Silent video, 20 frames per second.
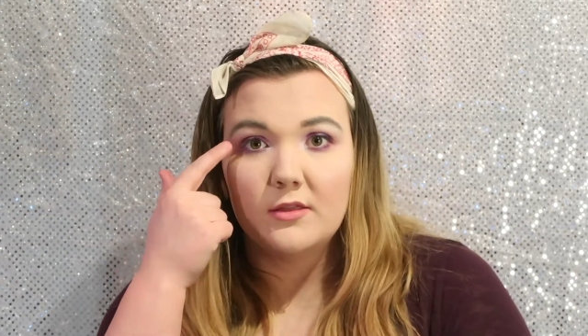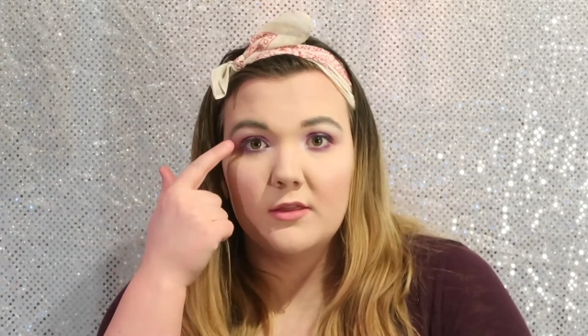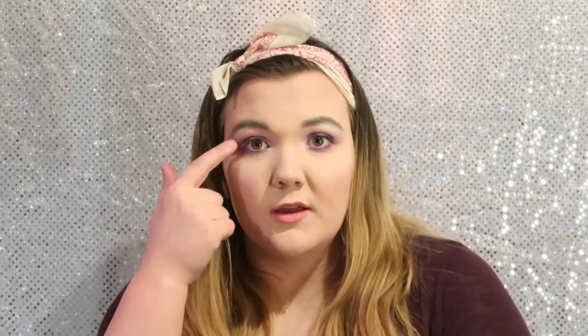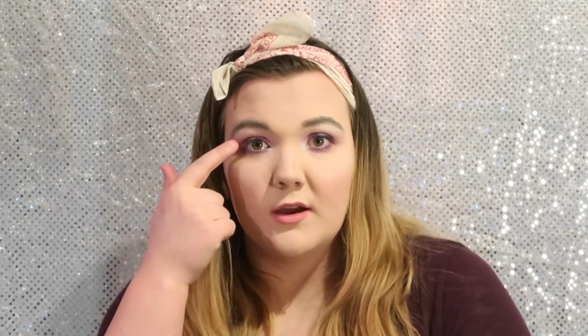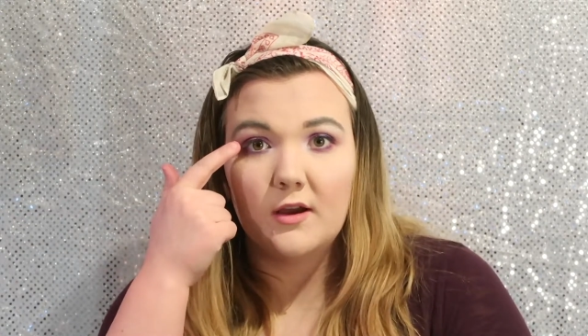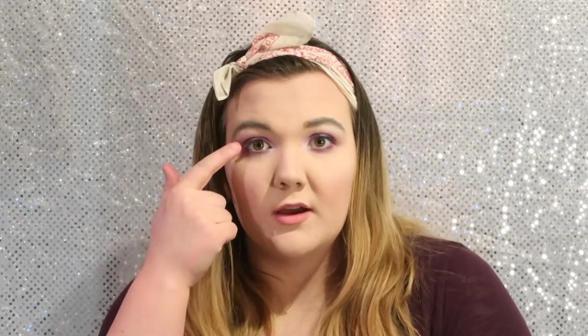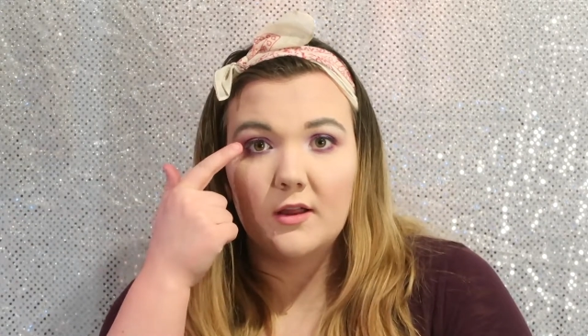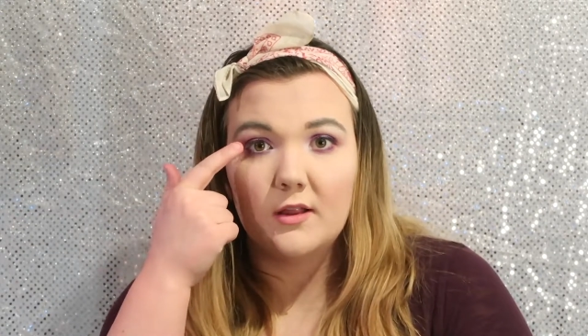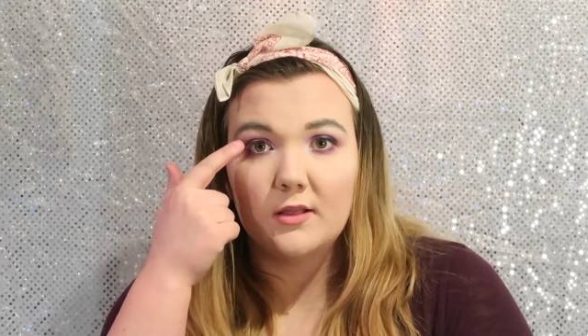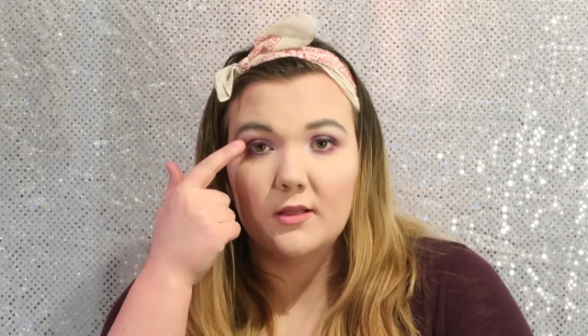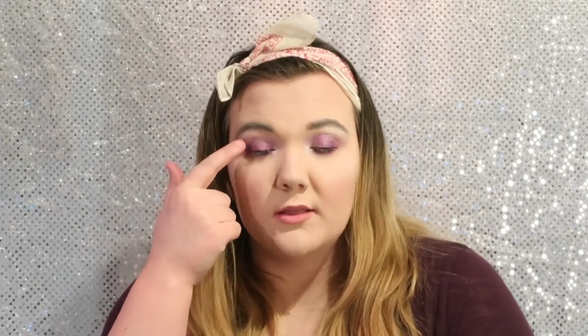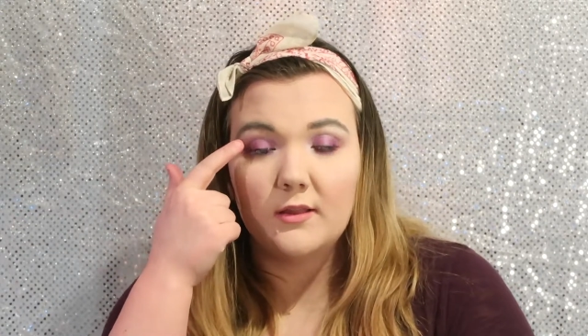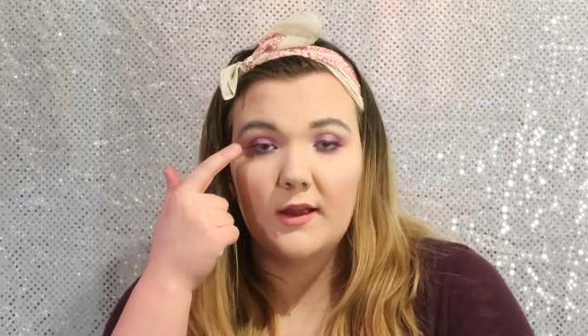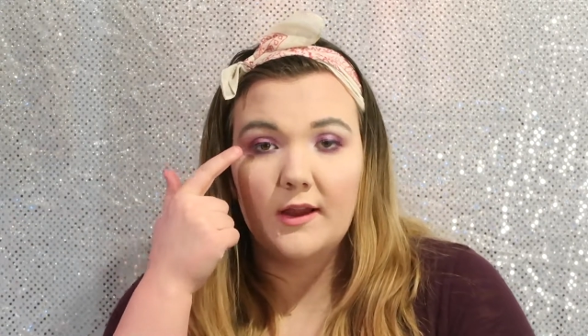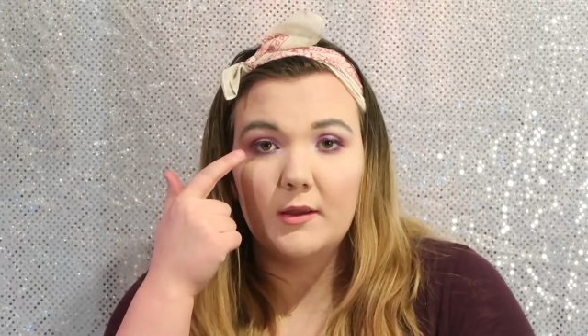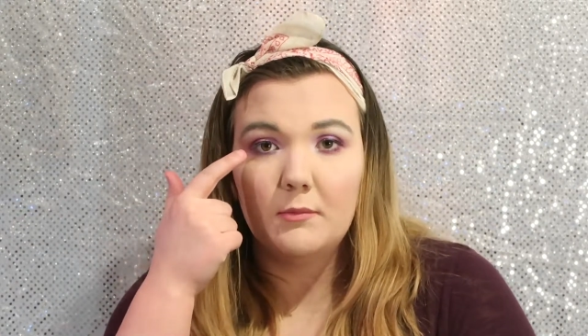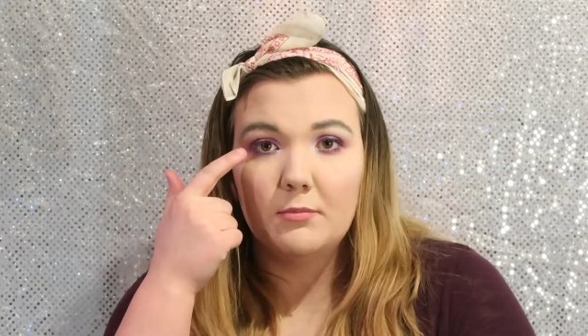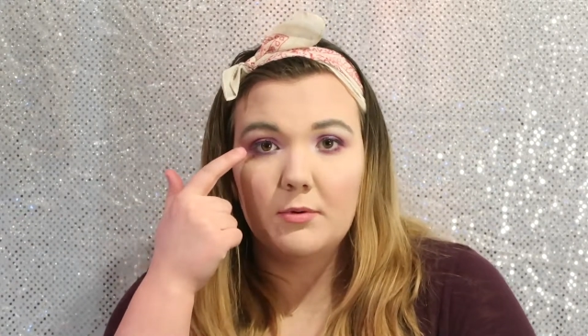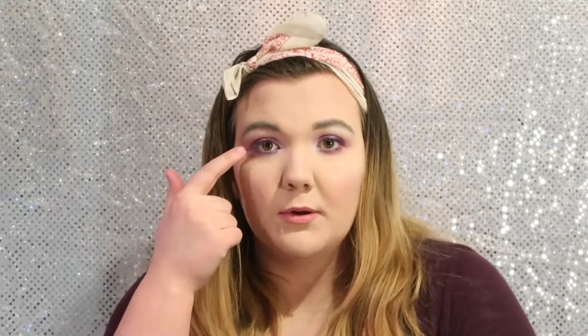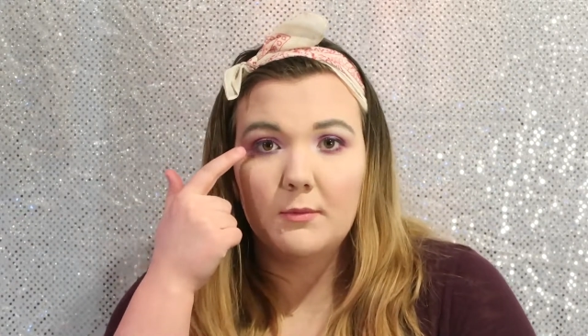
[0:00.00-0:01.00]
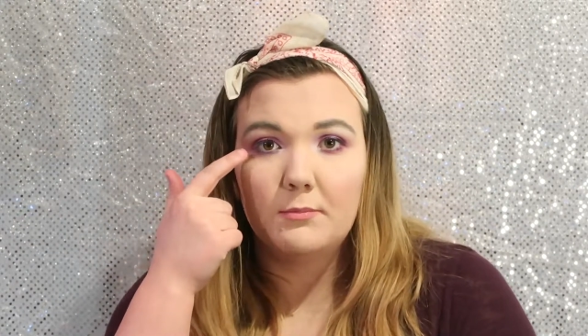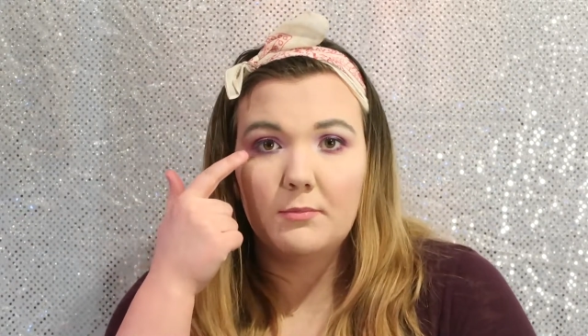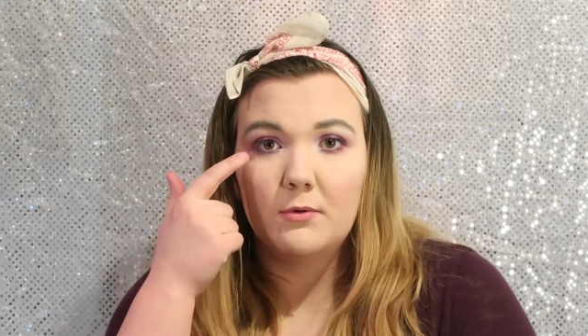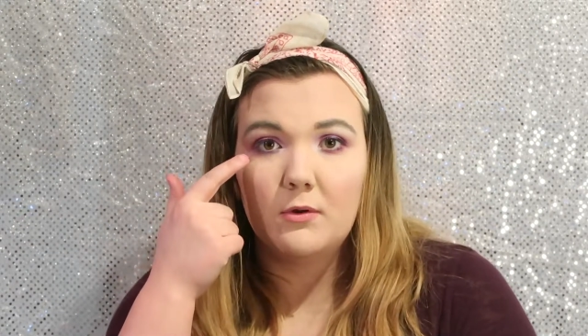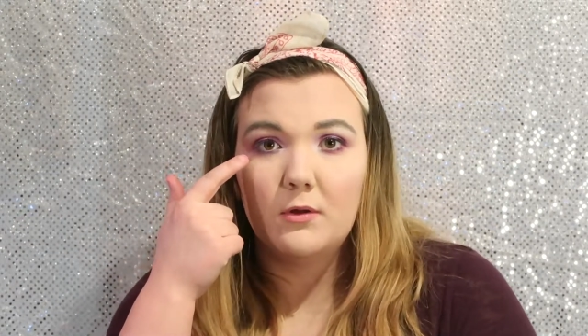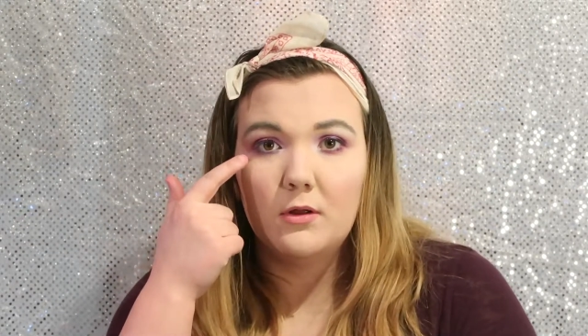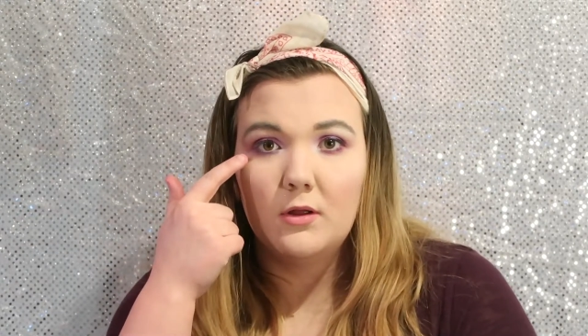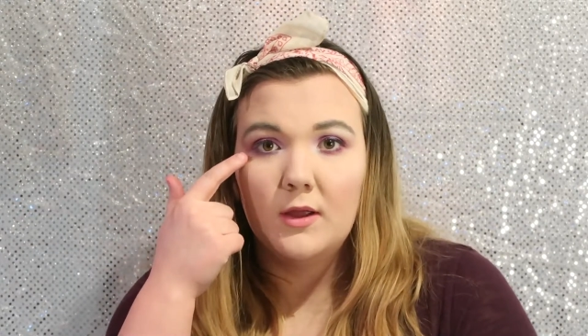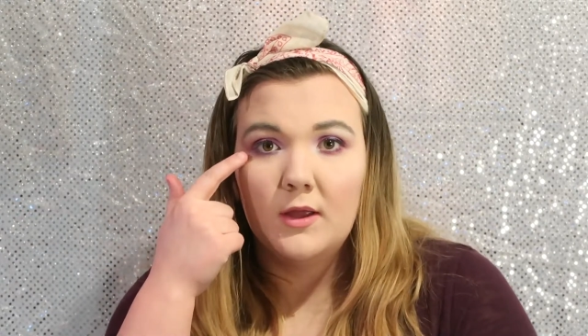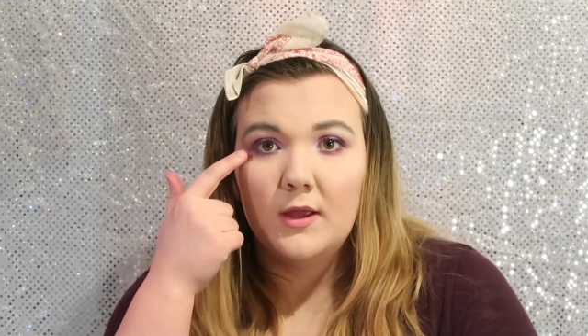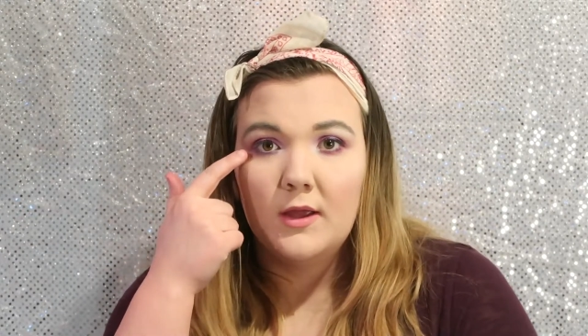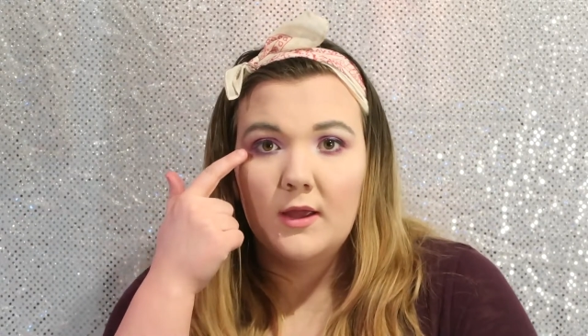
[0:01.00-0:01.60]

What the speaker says: the light purple